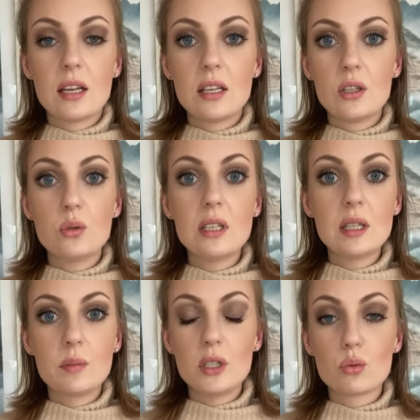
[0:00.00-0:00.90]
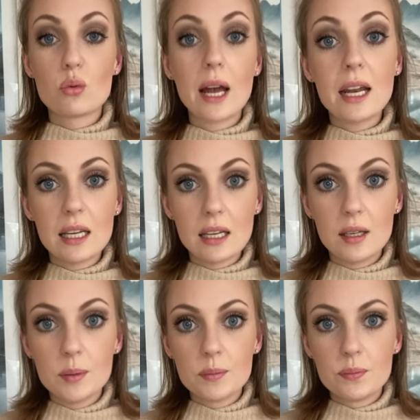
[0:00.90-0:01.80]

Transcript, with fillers: you need to be ready